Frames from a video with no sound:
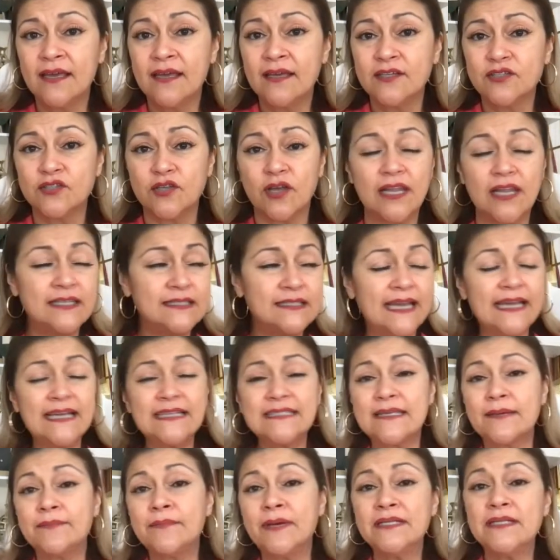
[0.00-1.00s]
So let's take
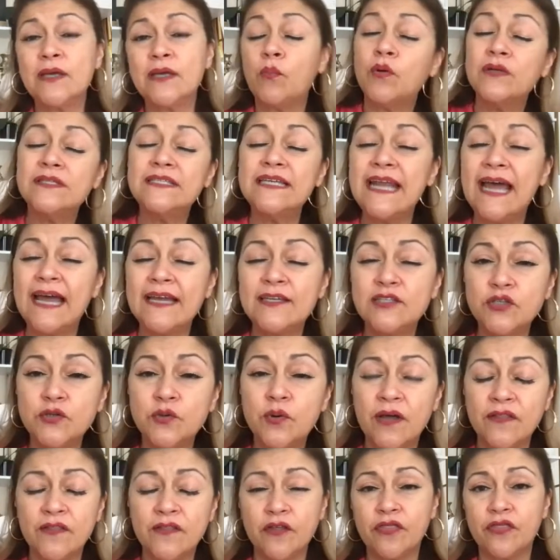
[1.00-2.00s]
it to Monday. What did I do
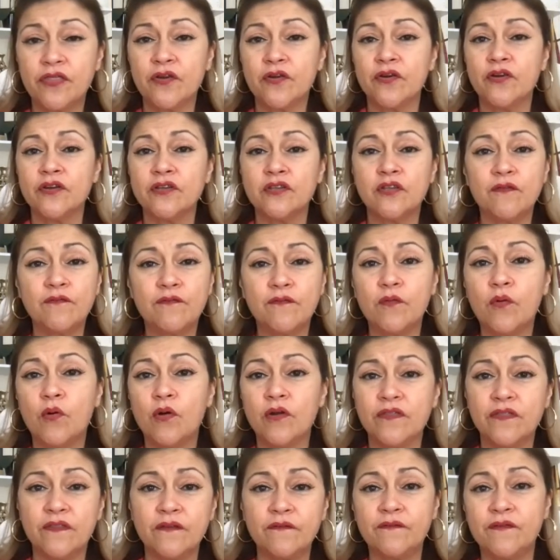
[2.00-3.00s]
on the 3rd, the
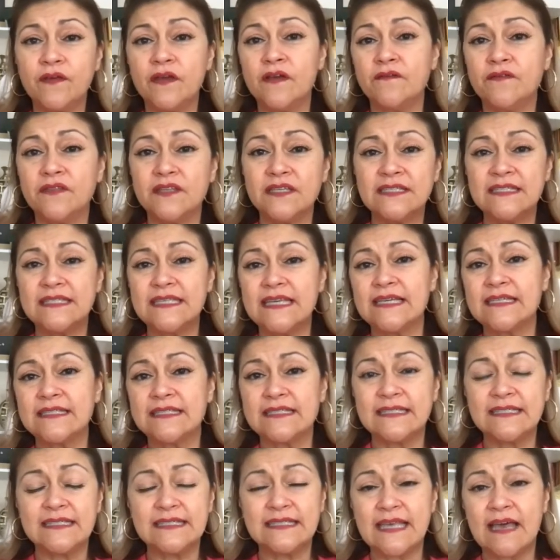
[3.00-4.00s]
4th, the 5th, the 6th,
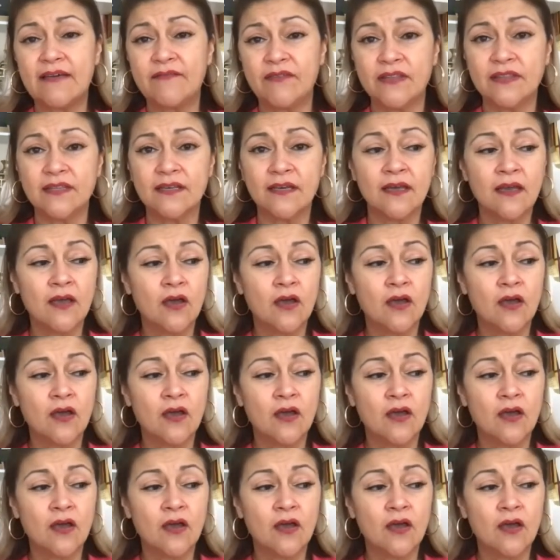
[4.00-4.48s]
the 7th?